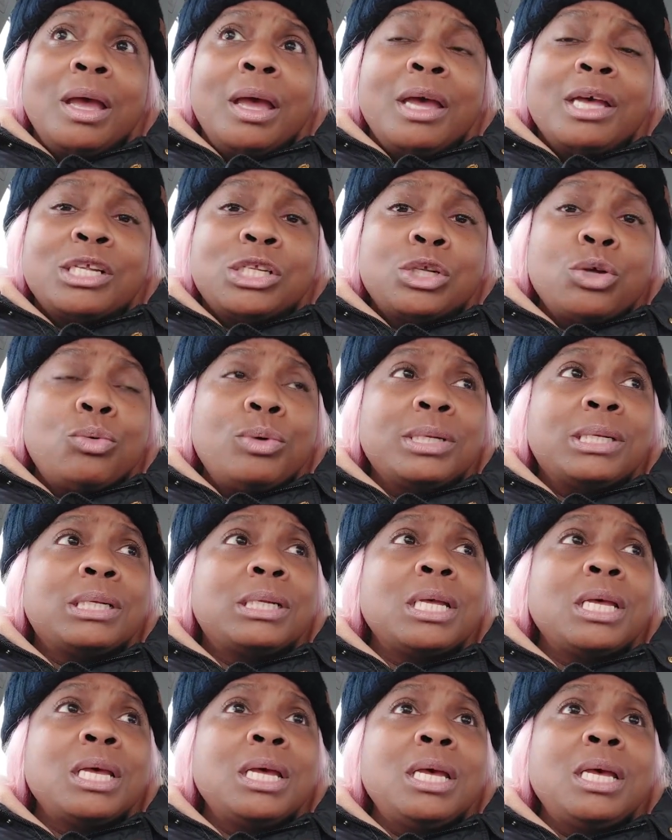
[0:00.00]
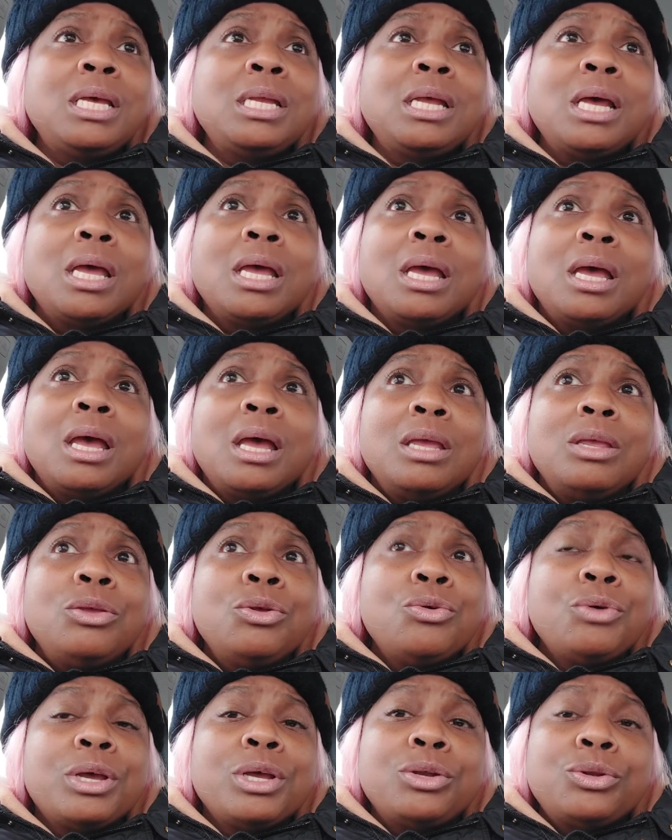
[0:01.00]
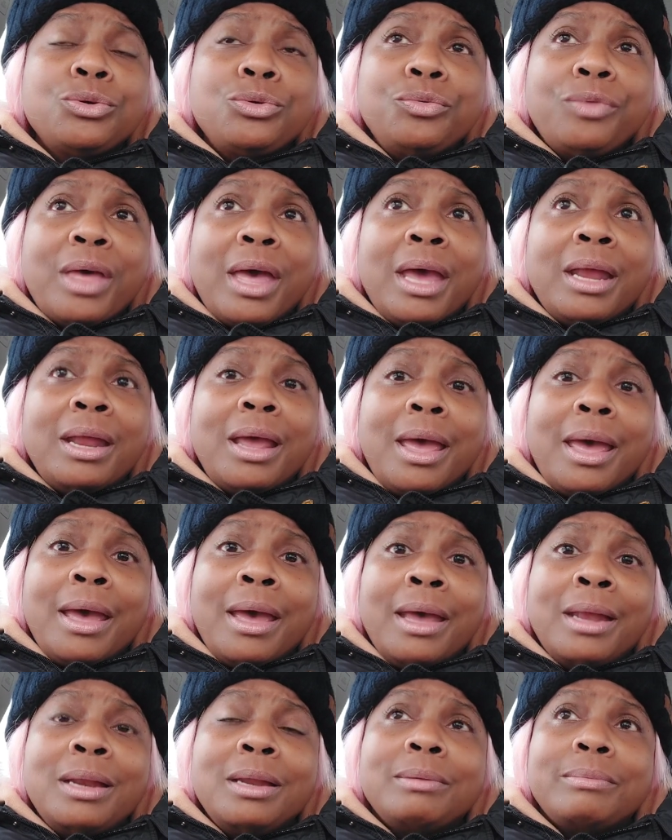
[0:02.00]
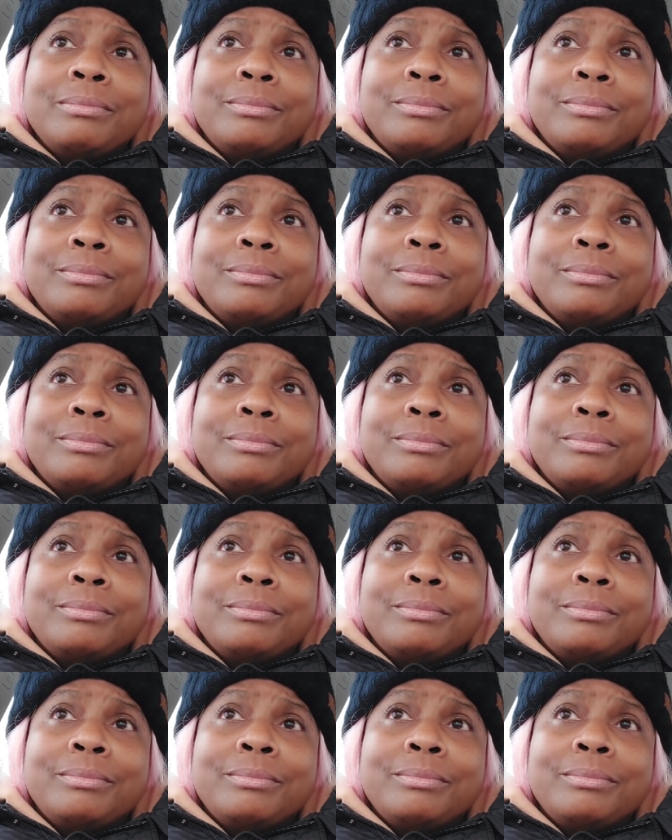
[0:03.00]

and sow a seed, you can do that at